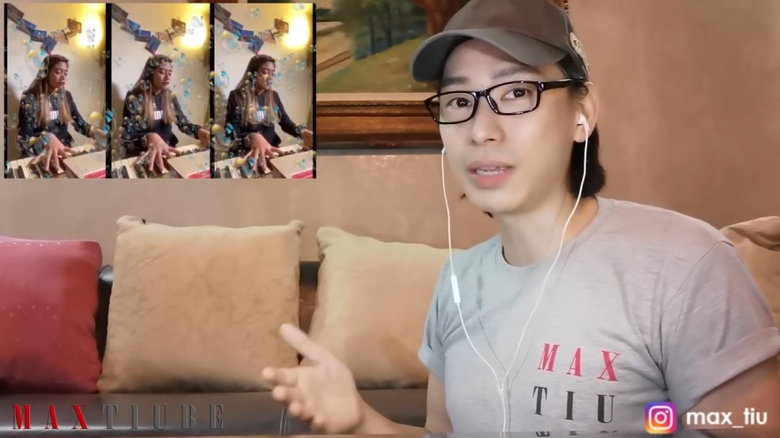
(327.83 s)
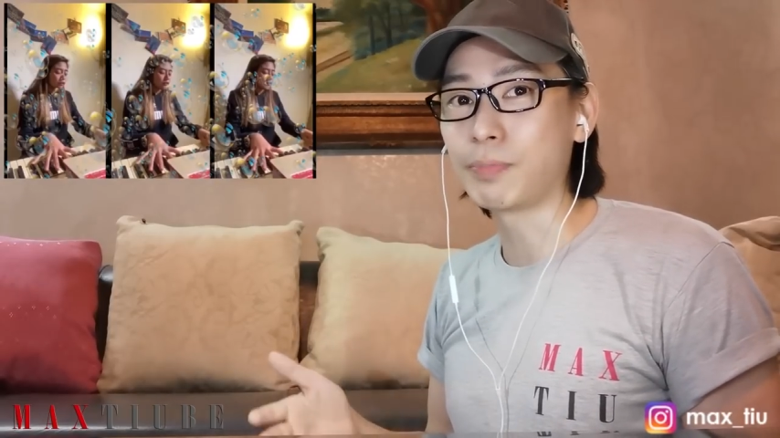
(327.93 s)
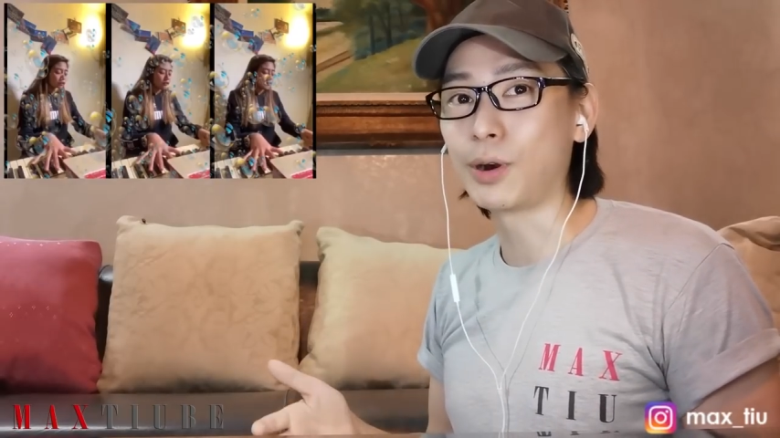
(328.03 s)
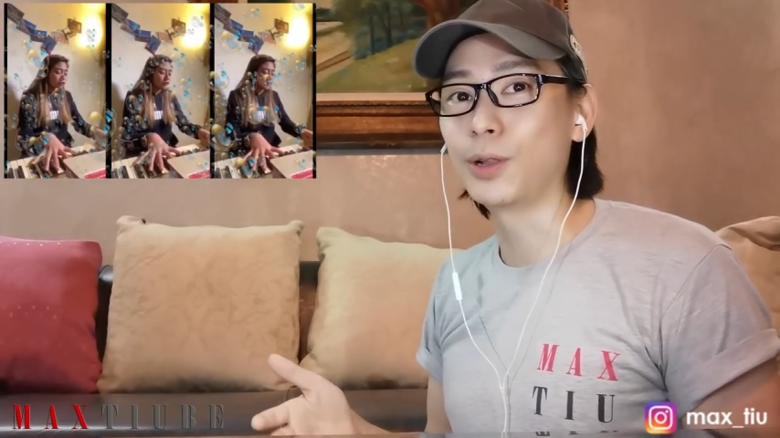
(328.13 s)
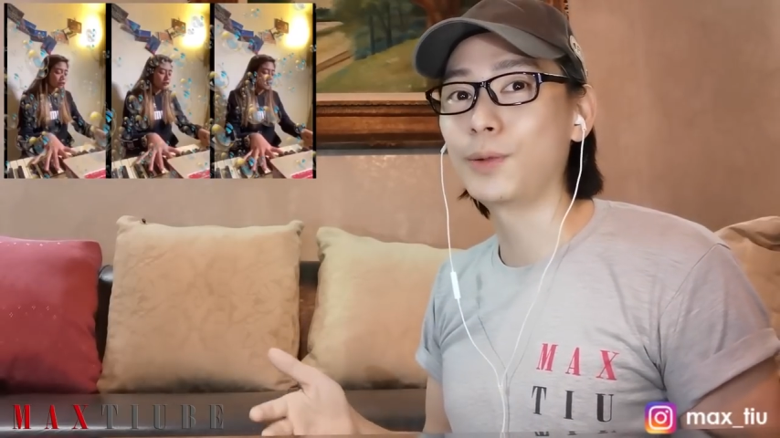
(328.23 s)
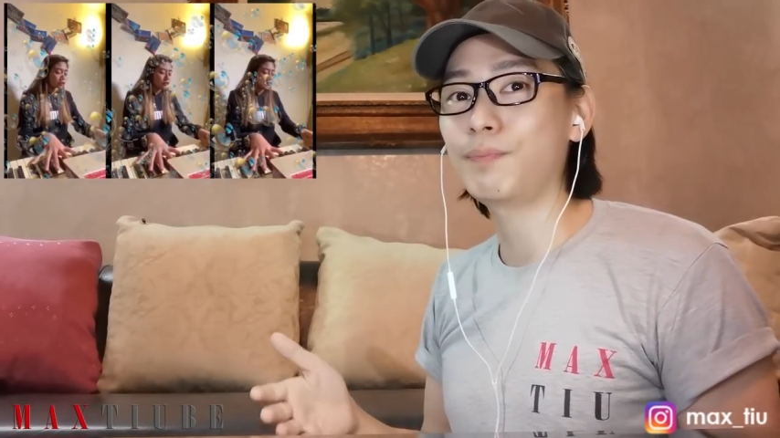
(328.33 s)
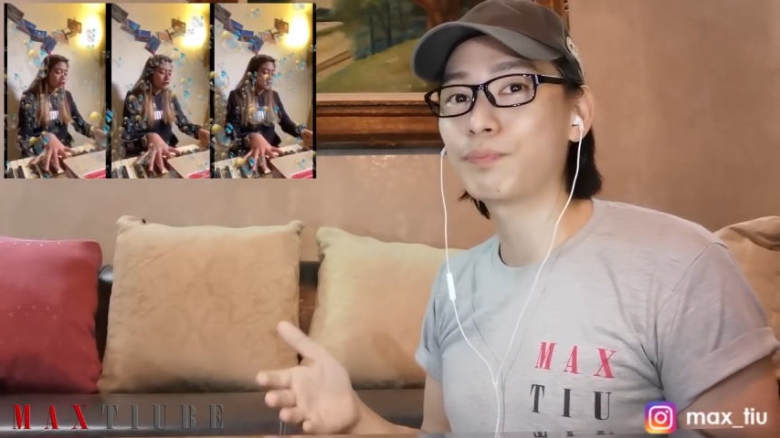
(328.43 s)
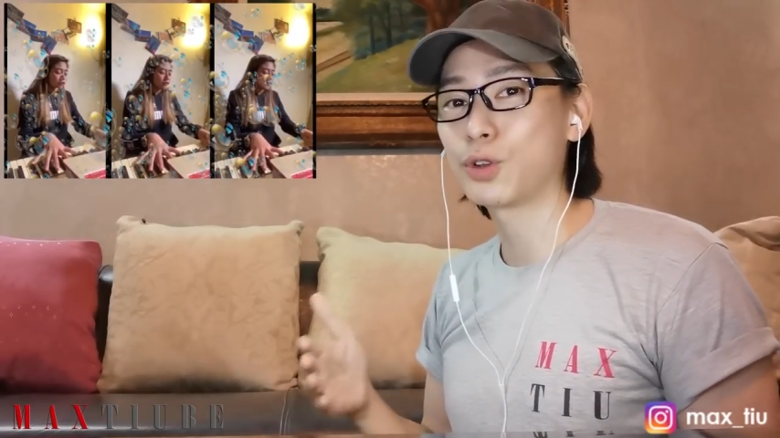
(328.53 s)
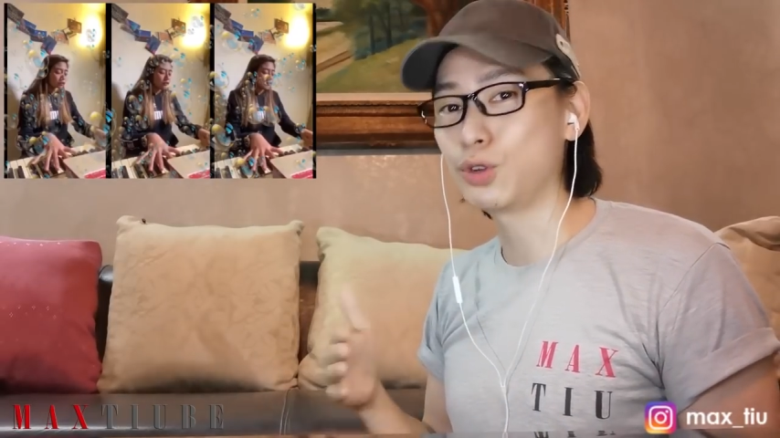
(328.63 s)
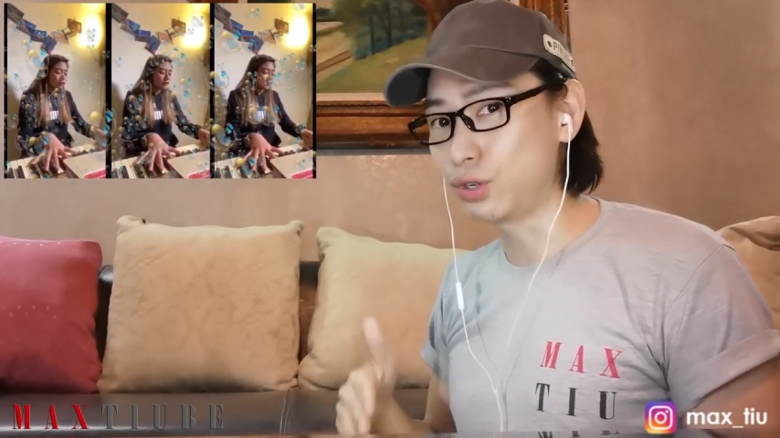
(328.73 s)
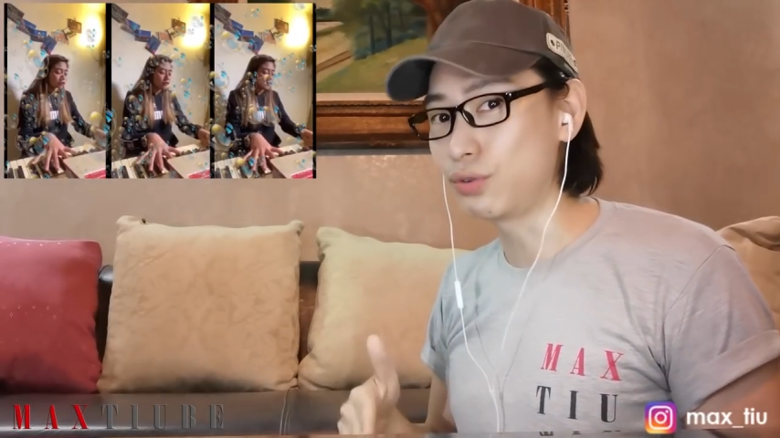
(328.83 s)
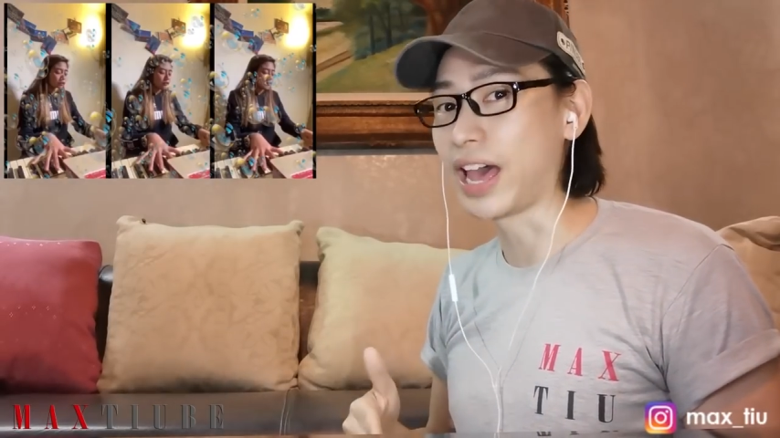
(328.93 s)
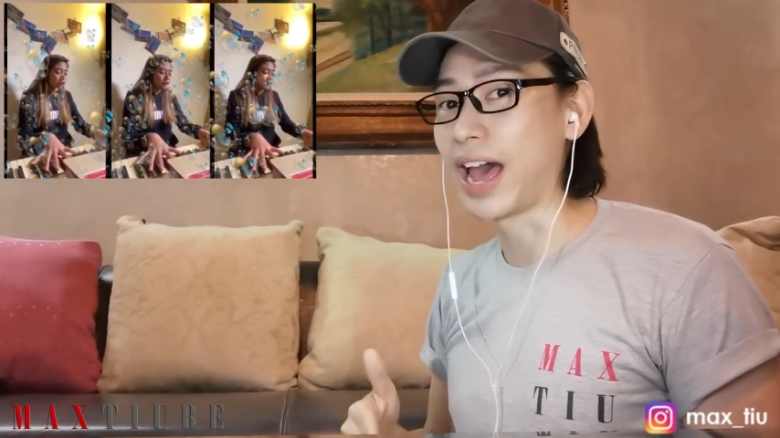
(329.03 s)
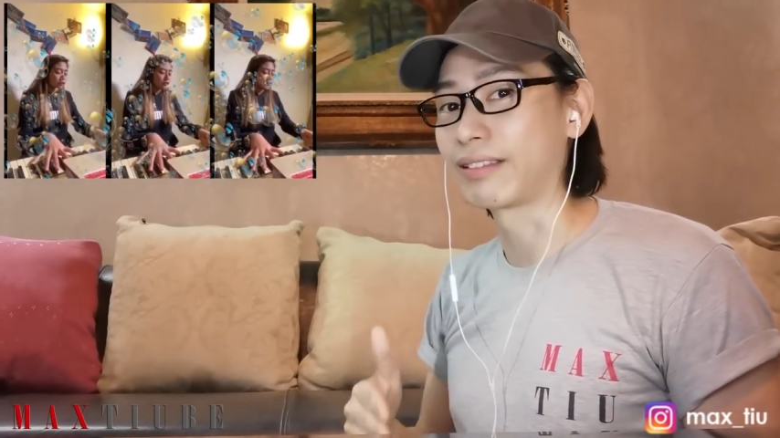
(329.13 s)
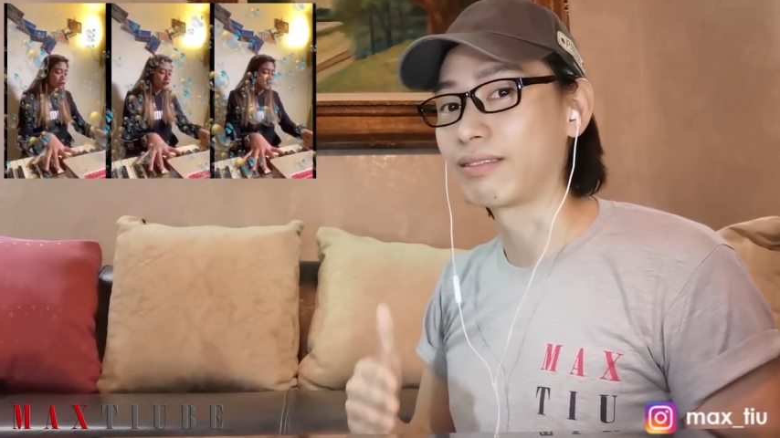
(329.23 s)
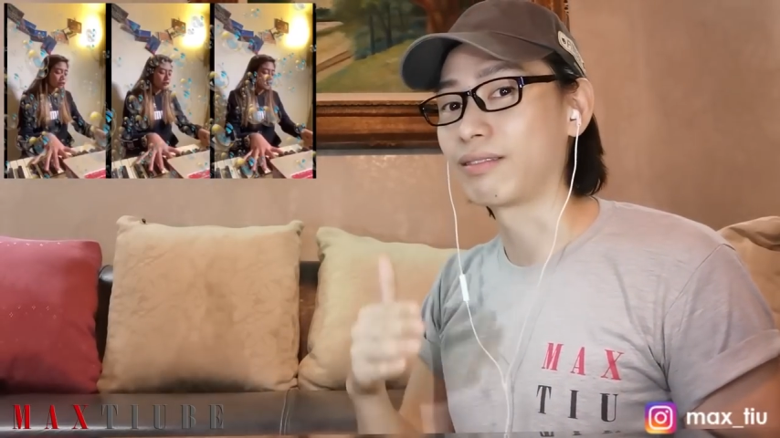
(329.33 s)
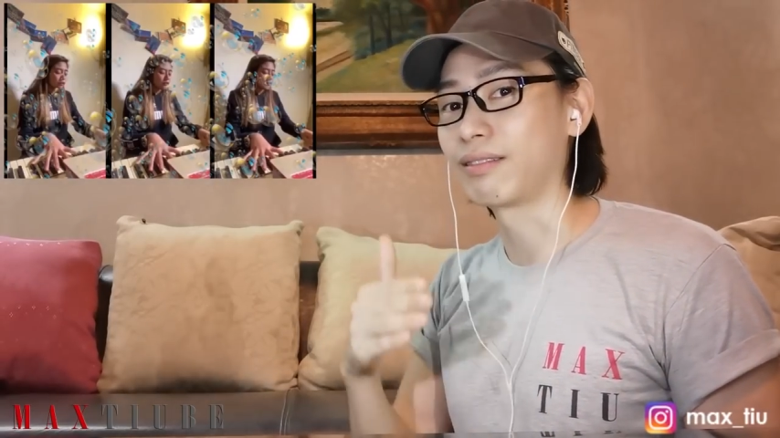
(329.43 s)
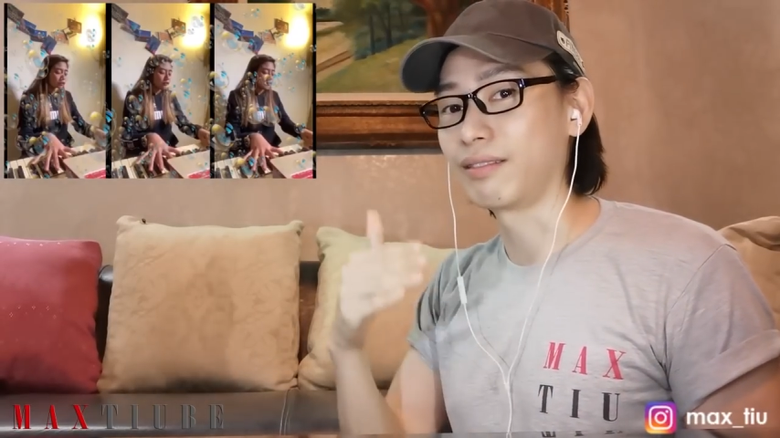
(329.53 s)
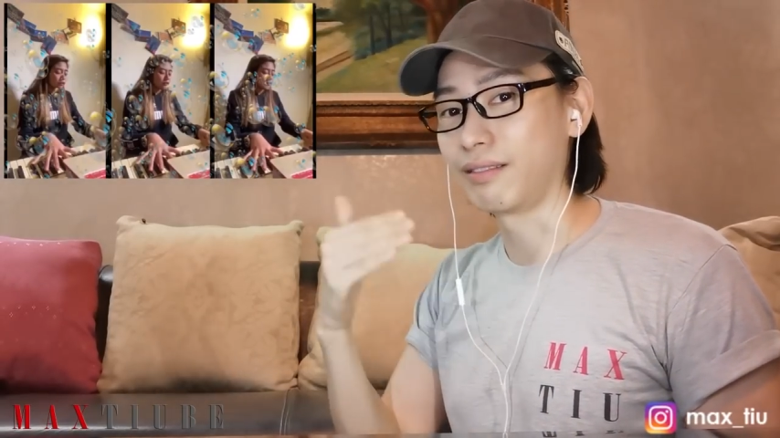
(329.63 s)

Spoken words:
people who do that.